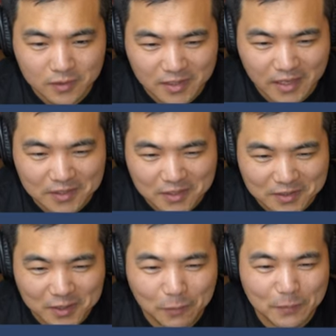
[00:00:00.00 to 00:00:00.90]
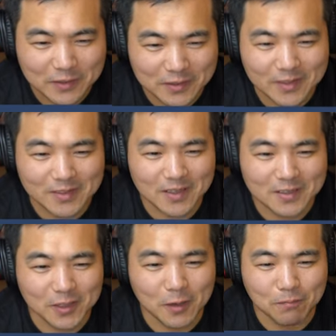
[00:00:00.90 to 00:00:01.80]
Can I just copy to the
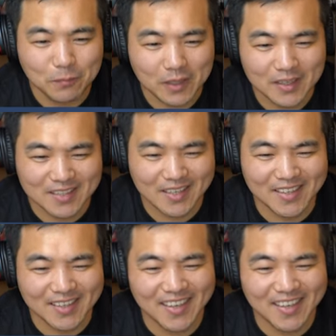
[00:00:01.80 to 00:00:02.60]
desktop, please?